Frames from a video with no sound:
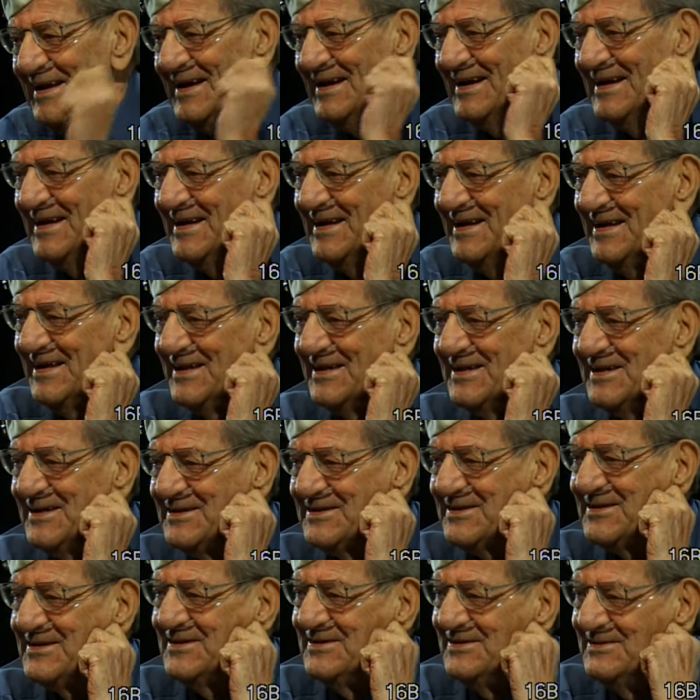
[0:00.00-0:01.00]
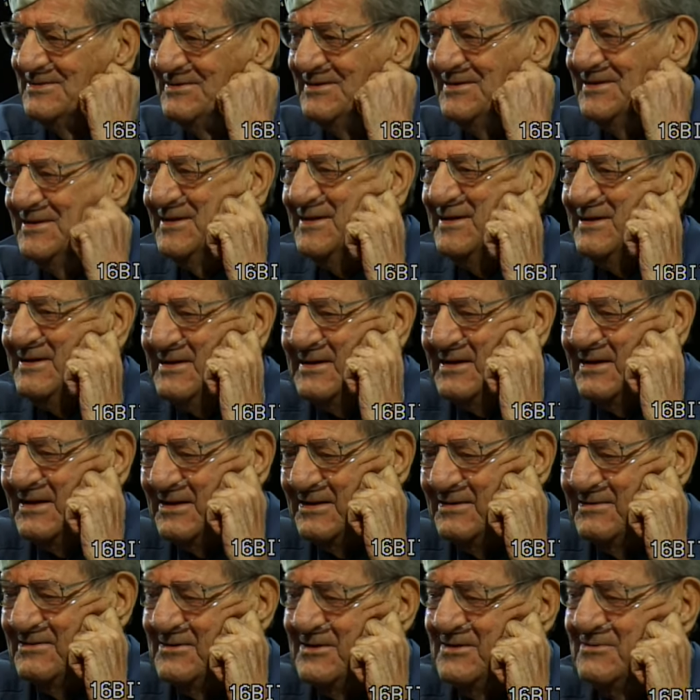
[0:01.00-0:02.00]
uh, he
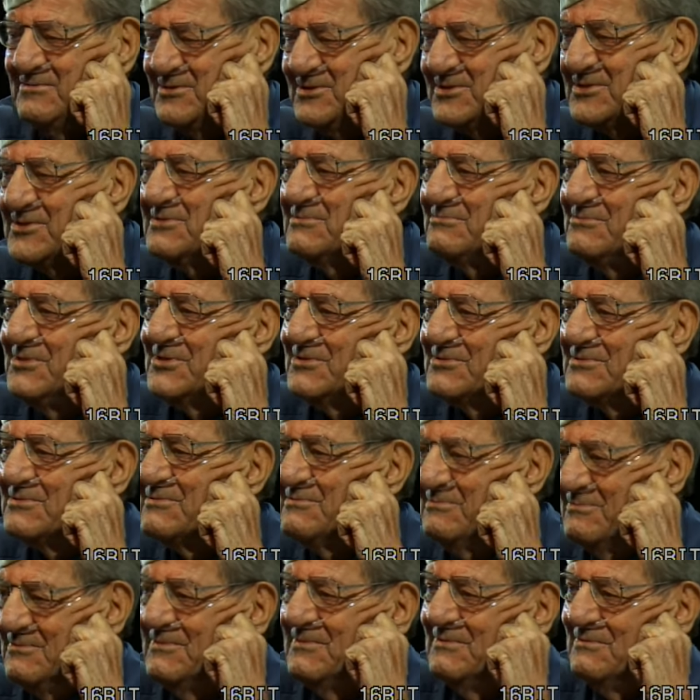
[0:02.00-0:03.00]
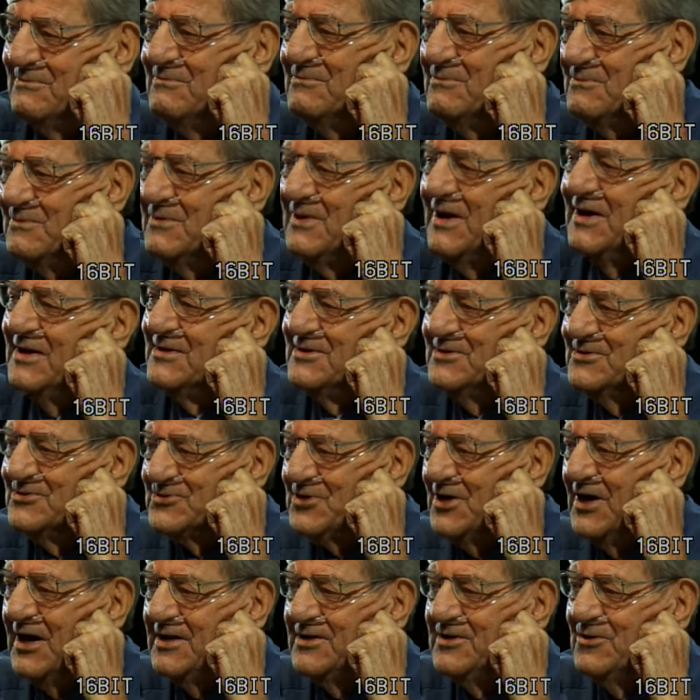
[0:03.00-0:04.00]
was just, I didn't say, I don't
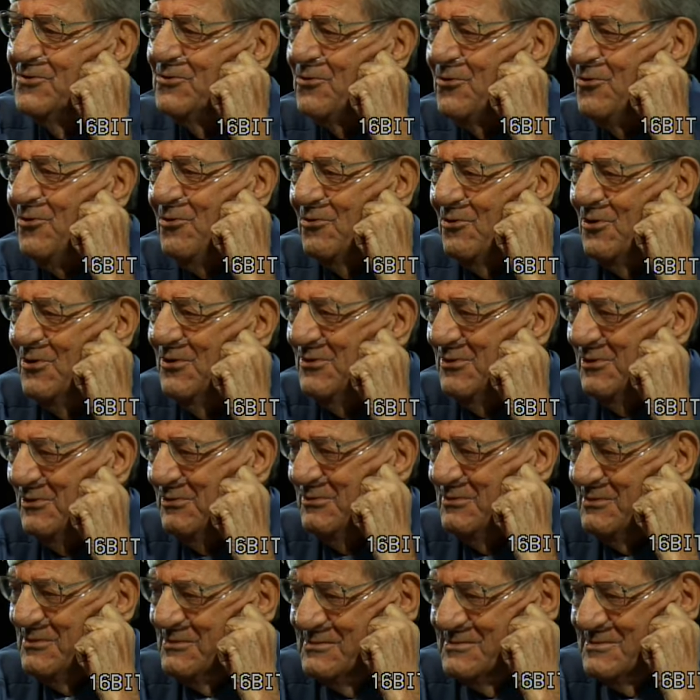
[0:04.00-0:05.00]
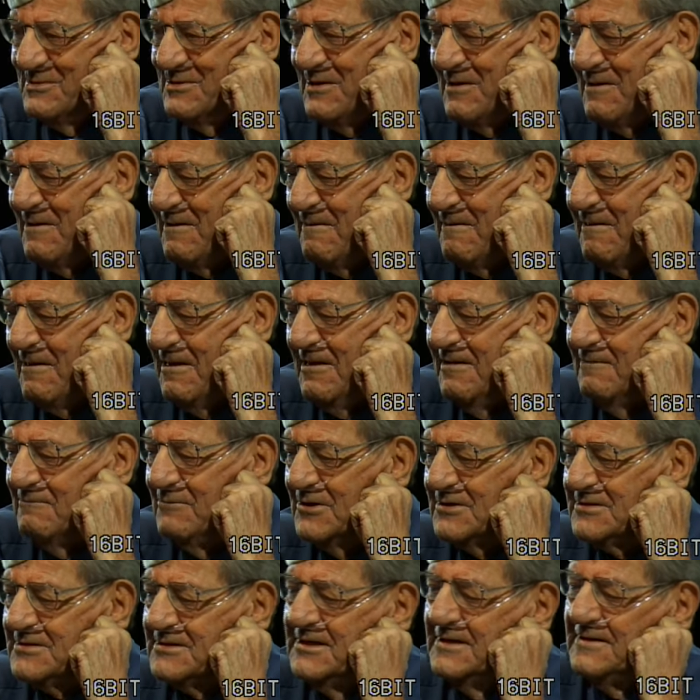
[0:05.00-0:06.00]
know. But uh,
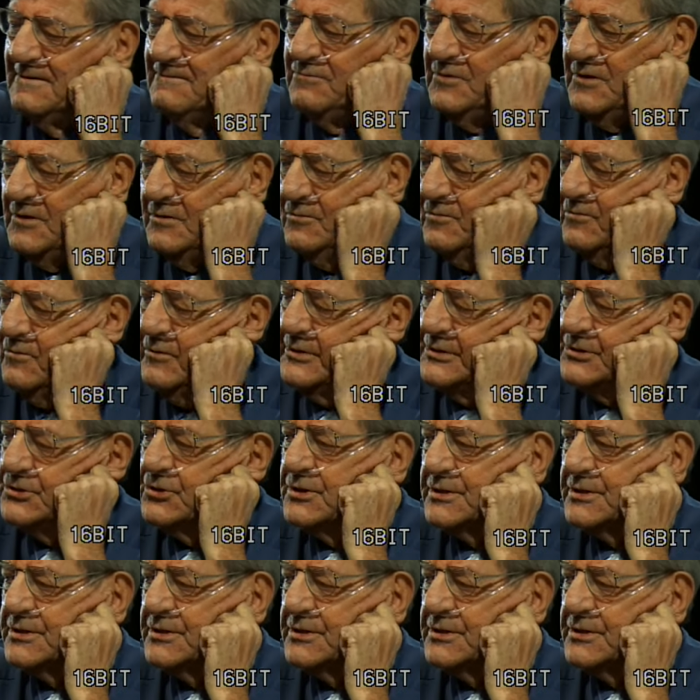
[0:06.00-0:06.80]
well, we took that.